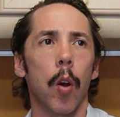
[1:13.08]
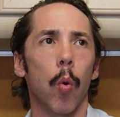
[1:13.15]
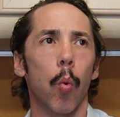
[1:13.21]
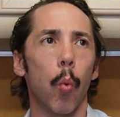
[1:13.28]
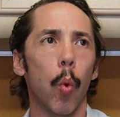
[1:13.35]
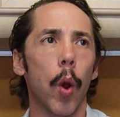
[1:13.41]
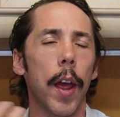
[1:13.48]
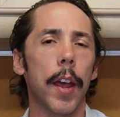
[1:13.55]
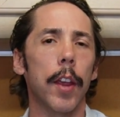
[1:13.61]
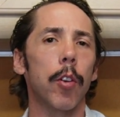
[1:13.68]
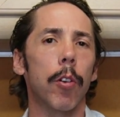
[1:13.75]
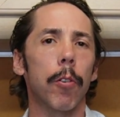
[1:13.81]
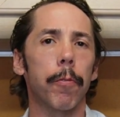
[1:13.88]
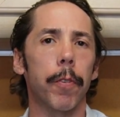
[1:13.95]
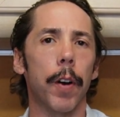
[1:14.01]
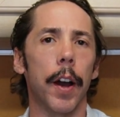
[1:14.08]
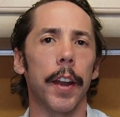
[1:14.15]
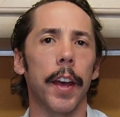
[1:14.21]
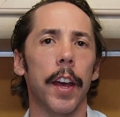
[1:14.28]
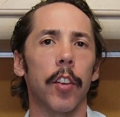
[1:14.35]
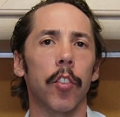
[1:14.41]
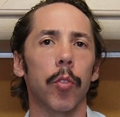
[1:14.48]
where your
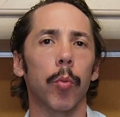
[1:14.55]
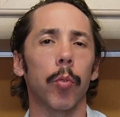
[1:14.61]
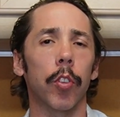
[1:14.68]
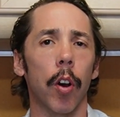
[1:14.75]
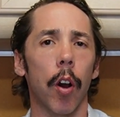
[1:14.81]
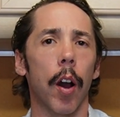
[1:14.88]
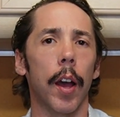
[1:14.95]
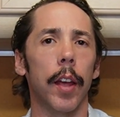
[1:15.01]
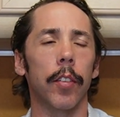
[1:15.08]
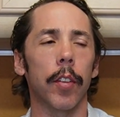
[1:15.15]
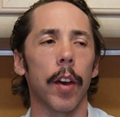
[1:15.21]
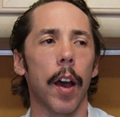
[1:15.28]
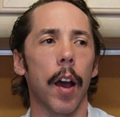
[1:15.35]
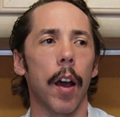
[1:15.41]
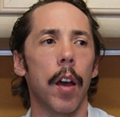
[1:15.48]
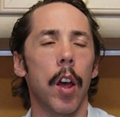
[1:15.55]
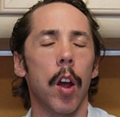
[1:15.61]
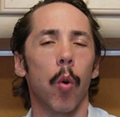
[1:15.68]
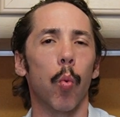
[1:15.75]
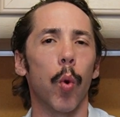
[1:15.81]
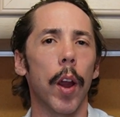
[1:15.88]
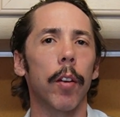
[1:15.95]
financial ties are,
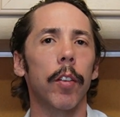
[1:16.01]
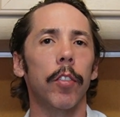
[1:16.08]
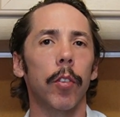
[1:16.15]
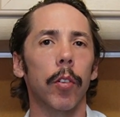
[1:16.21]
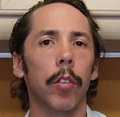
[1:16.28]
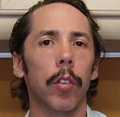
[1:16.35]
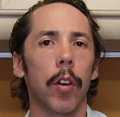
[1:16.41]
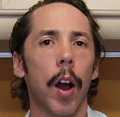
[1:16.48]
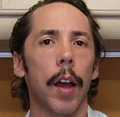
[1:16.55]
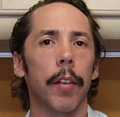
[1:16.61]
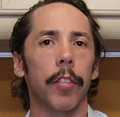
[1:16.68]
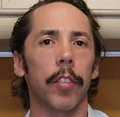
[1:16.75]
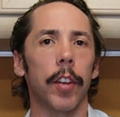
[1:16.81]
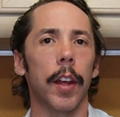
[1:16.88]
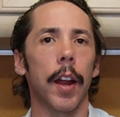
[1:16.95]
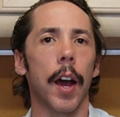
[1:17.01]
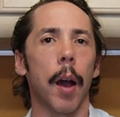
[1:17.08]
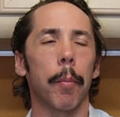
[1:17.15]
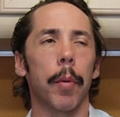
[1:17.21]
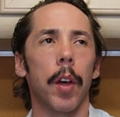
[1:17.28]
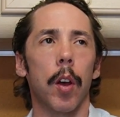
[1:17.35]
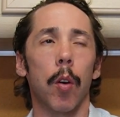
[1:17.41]
where is your life set
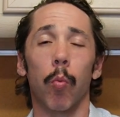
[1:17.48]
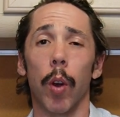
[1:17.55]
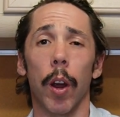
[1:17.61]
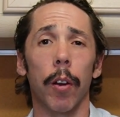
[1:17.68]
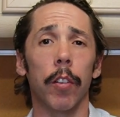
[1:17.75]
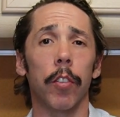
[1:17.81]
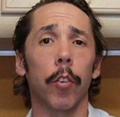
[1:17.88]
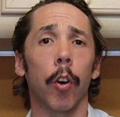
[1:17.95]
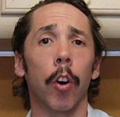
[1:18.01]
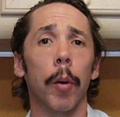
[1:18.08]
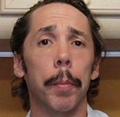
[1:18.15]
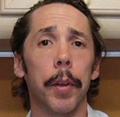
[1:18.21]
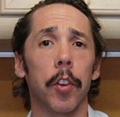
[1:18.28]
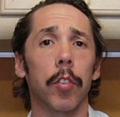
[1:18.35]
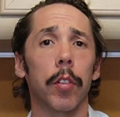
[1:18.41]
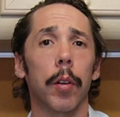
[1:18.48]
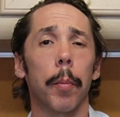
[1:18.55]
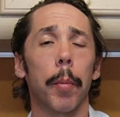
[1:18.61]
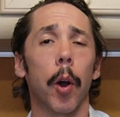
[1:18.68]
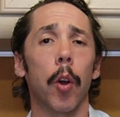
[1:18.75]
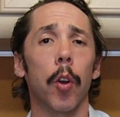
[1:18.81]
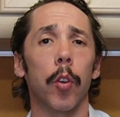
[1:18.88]
up, where is your habitual
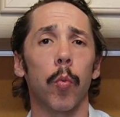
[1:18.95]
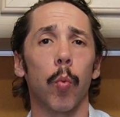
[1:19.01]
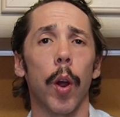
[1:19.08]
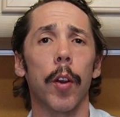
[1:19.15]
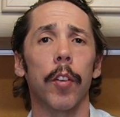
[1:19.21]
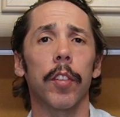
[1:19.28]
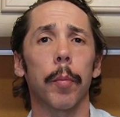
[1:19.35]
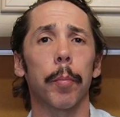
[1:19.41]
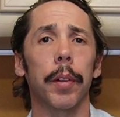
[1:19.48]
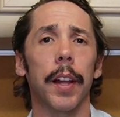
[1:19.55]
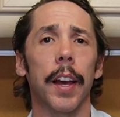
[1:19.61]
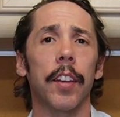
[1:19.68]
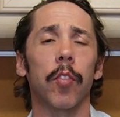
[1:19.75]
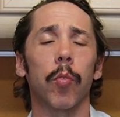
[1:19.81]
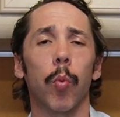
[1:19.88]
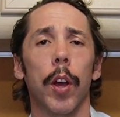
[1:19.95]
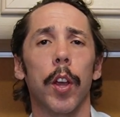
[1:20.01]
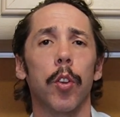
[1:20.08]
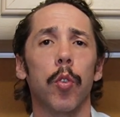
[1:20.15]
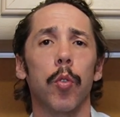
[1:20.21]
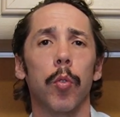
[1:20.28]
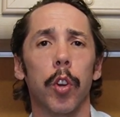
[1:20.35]
abode, where is the place where
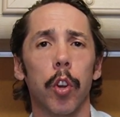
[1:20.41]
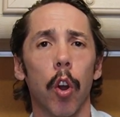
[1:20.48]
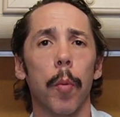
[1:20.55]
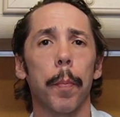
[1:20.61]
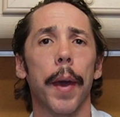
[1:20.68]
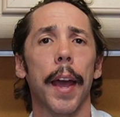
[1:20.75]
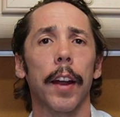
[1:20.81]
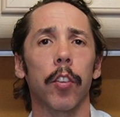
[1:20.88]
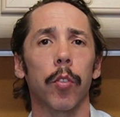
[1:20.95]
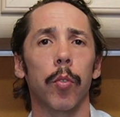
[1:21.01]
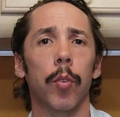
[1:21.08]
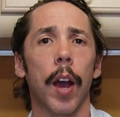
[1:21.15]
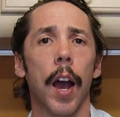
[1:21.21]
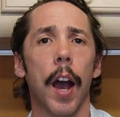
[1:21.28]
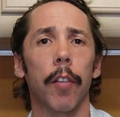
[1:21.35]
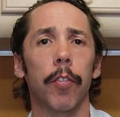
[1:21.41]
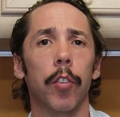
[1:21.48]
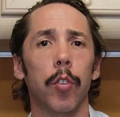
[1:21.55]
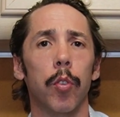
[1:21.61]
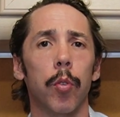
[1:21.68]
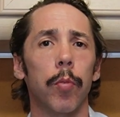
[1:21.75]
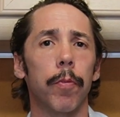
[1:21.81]
you go back to after
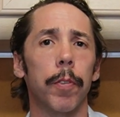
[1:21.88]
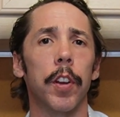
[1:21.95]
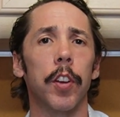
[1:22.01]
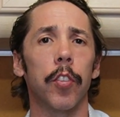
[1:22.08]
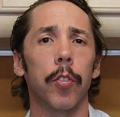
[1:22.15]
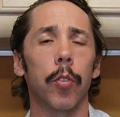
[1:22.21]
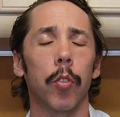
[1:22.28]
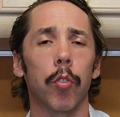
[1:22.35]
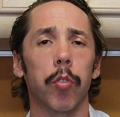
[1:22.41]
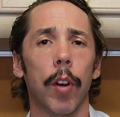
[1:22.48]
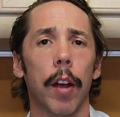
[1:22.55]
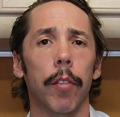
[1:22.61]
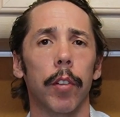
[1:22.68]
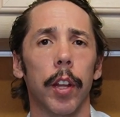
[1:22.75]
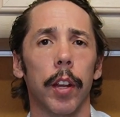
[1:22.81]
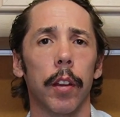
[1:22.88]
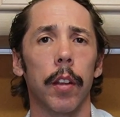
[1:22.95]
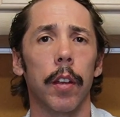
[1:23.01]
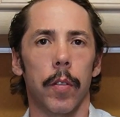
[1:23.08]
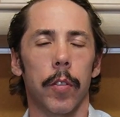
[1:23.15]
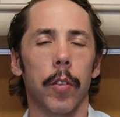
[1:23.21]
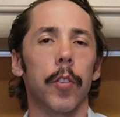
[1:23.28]
you finish your traveling.
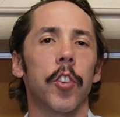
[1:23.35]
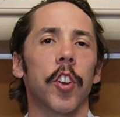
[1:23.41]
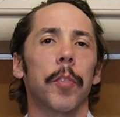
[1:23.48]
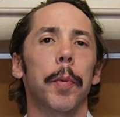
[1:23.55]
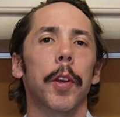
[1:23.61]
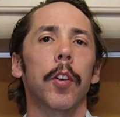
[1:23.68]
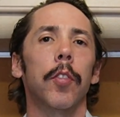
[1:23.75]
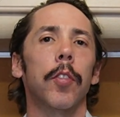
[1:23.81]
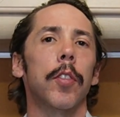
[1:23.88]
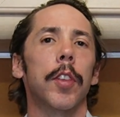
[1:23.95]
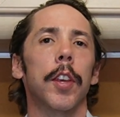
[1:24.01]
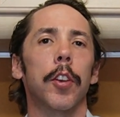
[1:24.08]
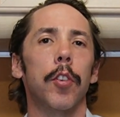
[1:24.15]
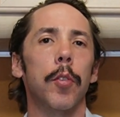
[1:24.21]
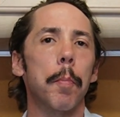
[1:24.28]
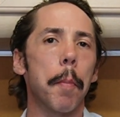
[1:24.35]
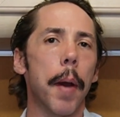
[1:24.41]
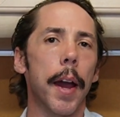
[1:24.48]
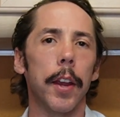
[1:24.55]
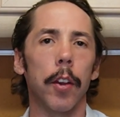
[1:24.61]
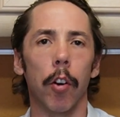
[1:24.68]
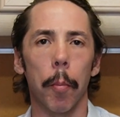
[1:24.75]
So just because you think you
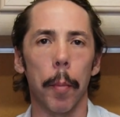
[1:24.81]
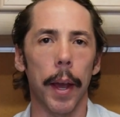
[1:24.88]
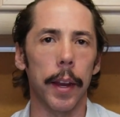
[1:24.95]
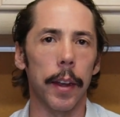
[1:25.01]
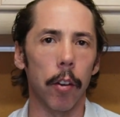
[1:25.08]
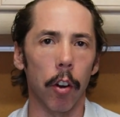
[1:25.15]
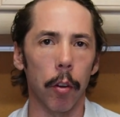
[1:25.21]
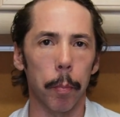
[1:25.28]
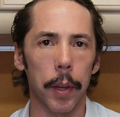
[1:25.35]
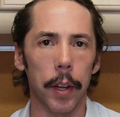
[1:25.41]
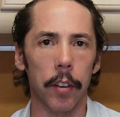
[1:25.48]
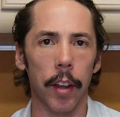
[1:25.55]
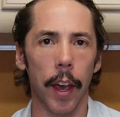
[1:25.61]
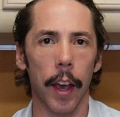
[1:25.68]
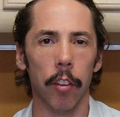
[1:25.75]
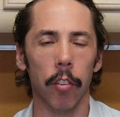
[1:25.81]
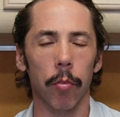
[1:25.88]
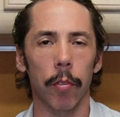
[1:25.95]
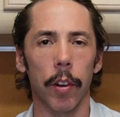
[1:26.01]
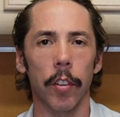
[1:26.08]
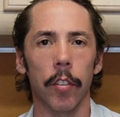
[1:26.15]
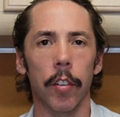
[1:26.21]
may or may not be a tax
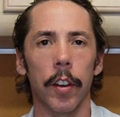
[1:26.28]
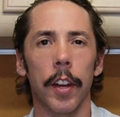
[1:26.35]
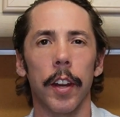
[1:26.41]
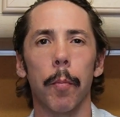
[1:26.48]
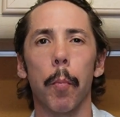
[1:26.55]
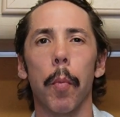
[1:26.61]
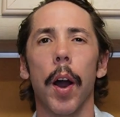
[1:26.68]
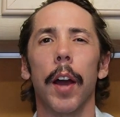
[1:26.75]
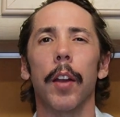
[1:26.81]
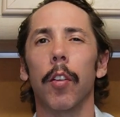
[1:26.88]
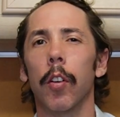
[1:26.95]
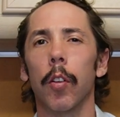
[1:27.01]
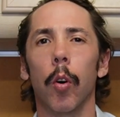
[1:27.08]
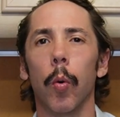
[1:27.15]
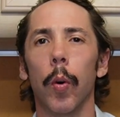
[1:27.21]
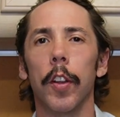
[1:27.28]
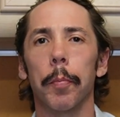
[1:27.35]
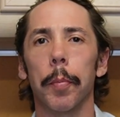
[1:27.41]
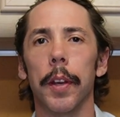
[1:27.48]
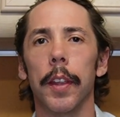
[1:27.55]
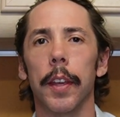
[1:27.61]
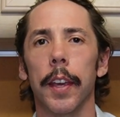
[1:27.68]
resident, it might not always
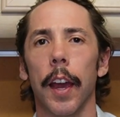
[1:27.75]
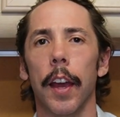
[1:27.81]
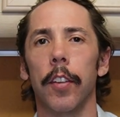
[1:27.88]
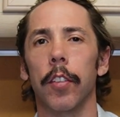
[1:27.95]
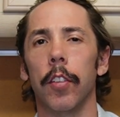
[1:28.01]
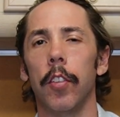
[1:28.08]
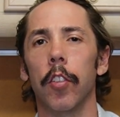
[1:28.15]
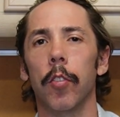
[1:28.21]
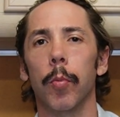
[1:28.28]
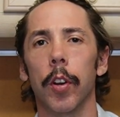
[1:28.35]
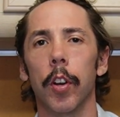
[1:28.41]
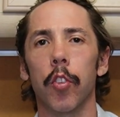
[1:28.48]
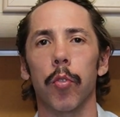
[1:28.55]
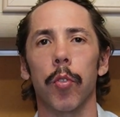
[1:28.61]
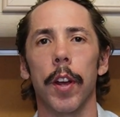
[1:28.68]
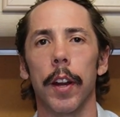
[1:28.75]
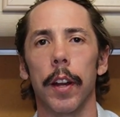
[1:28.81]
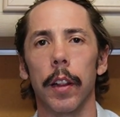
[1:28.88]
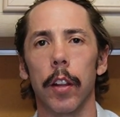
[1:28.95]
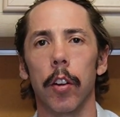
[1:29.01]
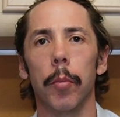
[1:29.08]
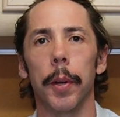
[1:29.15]
be the case, so you just want to tread a
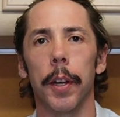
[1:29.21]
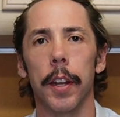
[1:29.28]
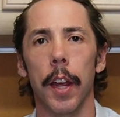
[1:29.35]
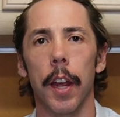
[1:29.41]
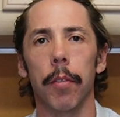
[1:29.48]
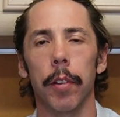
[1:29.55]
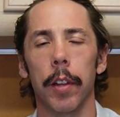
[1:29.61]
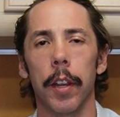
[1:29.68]
little bit carefully